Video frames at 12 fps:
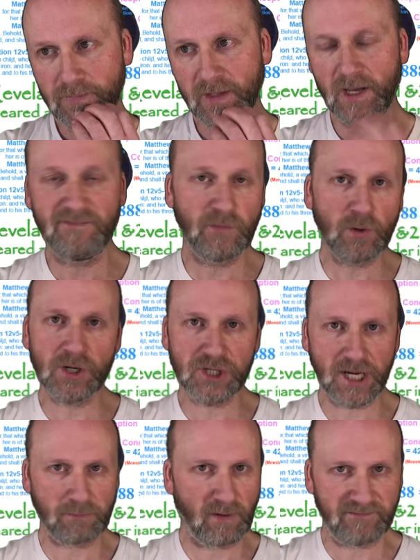if you want to
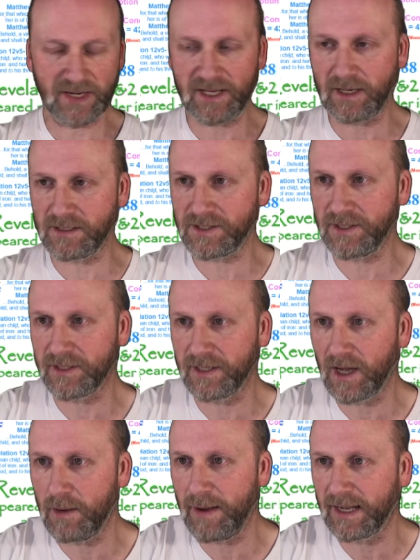check my videos, you
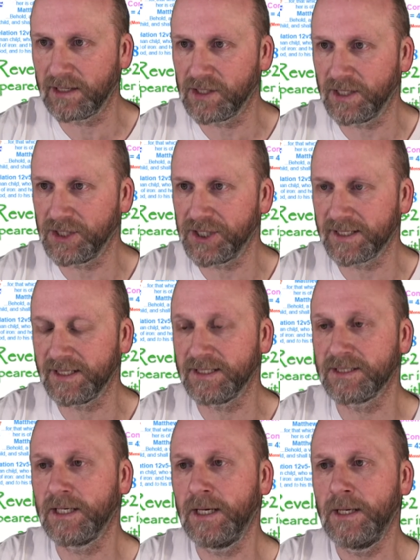can go back and check
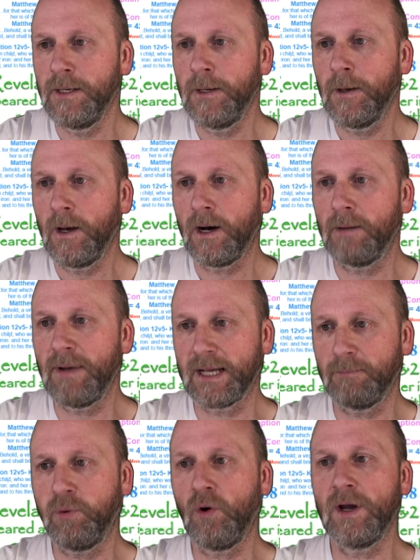this. I
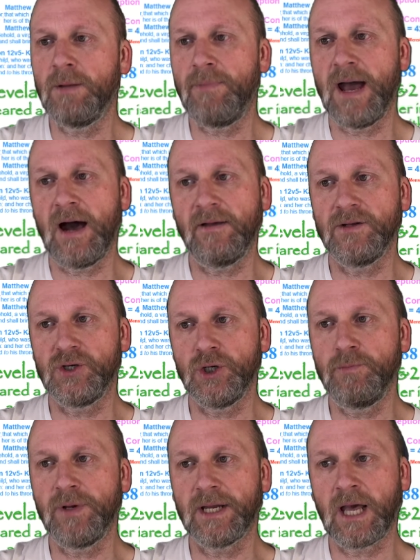make a point about
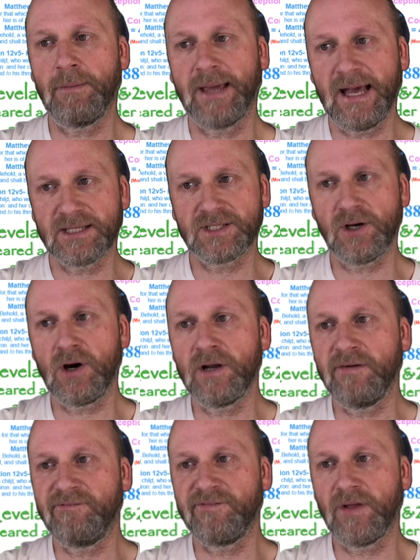Jupiter coming outside
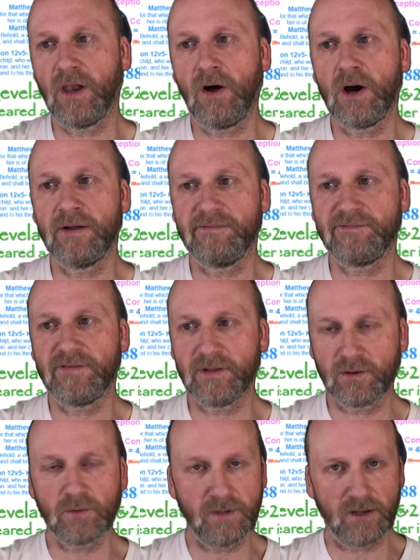of the line of
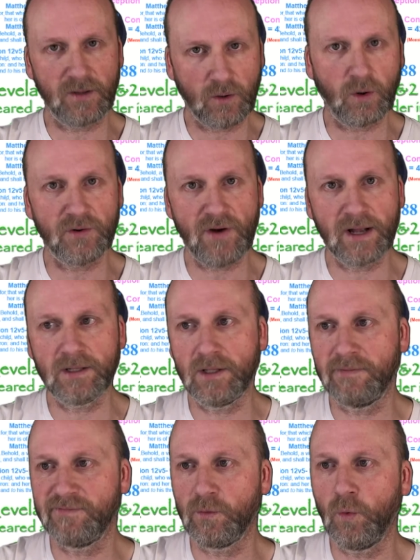the
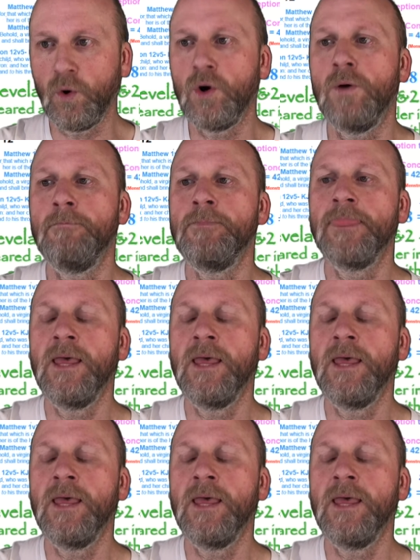quadrangle of the womb,